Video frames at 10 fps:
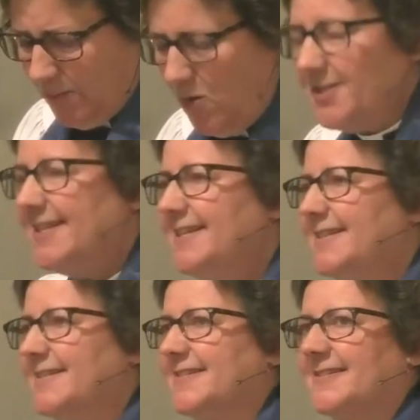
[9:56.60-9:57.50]
What
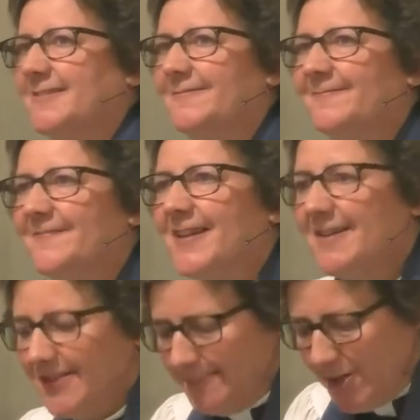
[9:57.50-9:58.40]
is
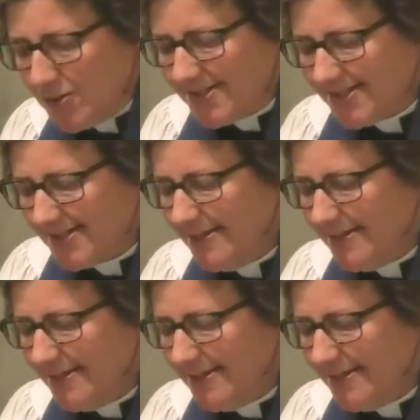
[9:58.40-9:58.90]
the most